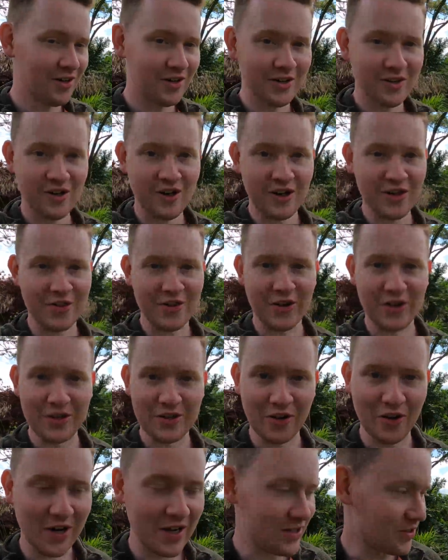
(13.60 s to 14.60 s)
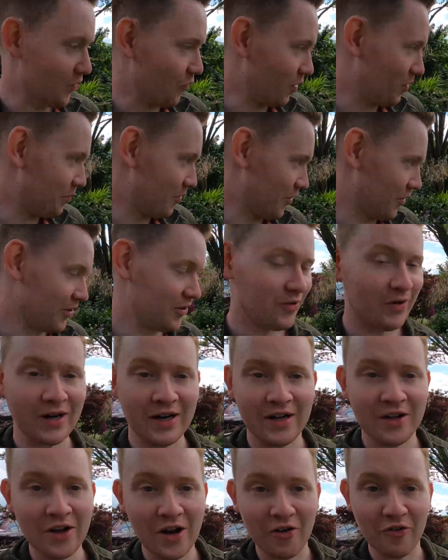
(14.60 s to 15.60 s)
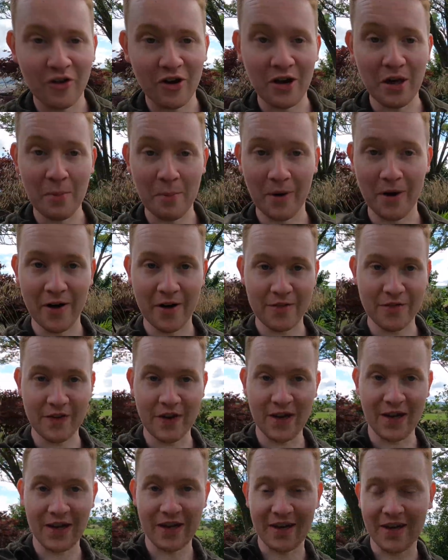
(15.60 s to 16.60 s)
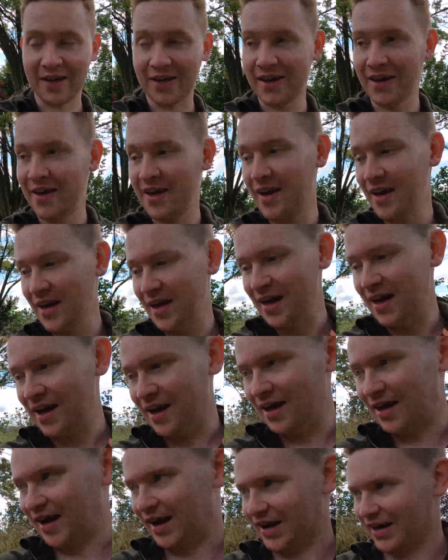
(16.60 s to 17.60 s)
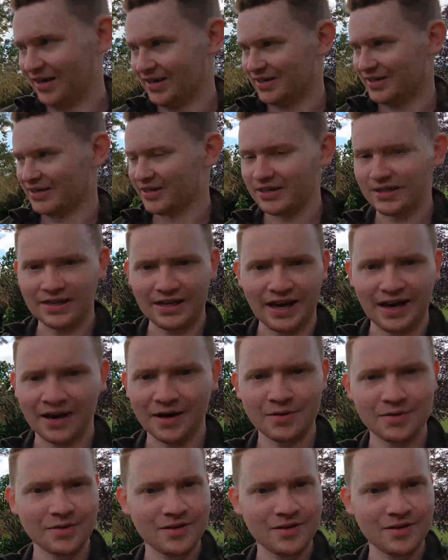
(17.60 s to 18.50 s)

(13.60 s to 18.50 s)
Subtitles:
nearly 30 degrees at one point. Well, not really, but it felt like it. And yeah,